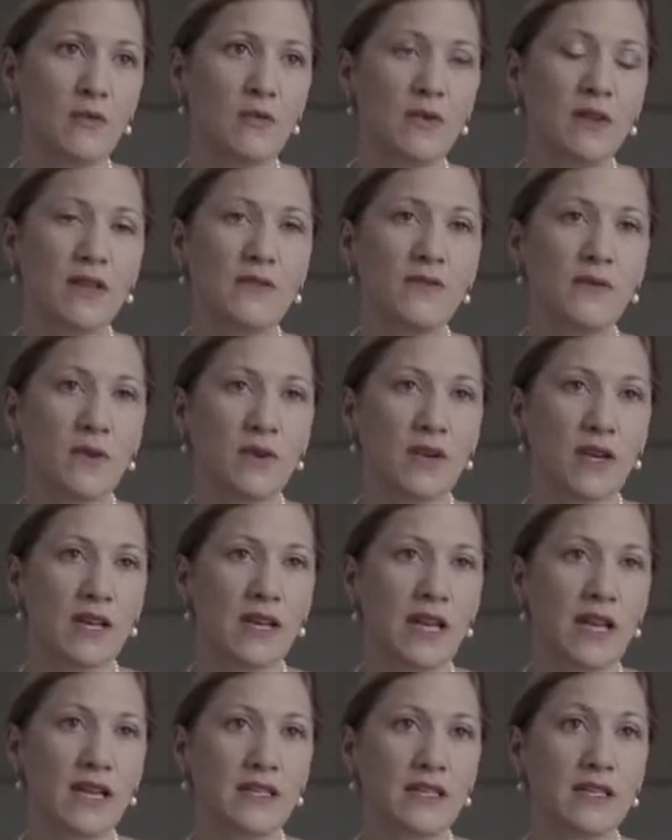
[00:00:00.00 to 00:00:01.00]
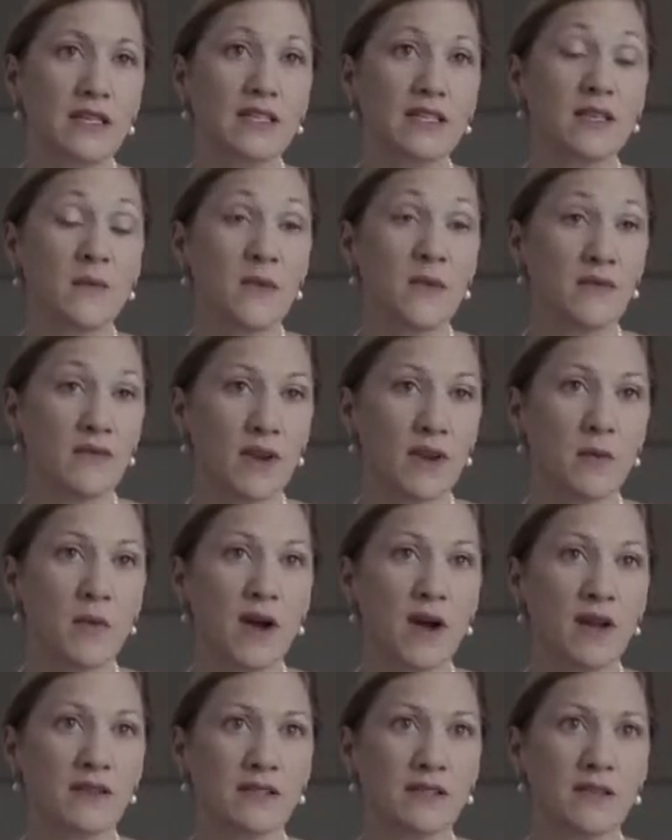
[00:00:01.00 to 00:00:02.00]
really feel connected to something very
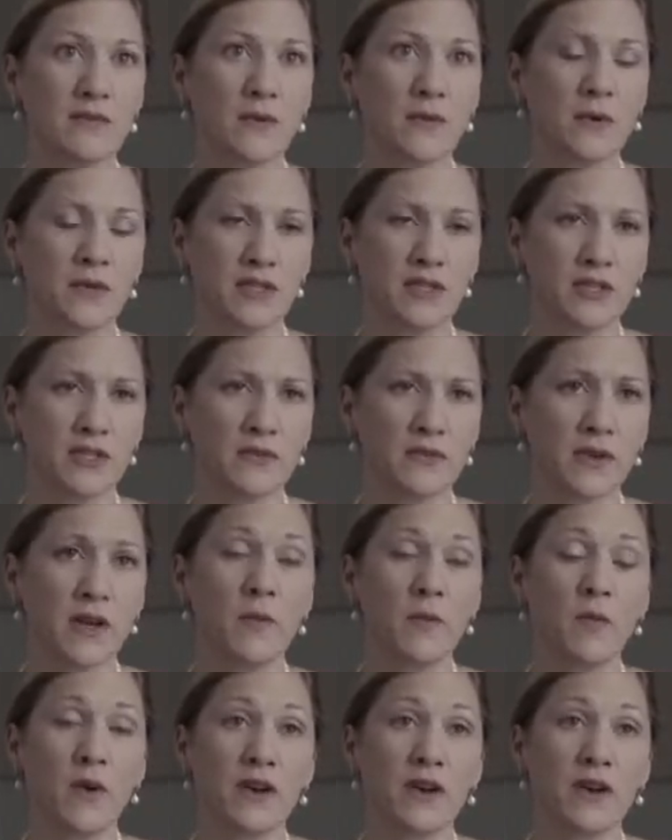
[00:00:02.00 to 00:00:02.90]
positive for religious freedom,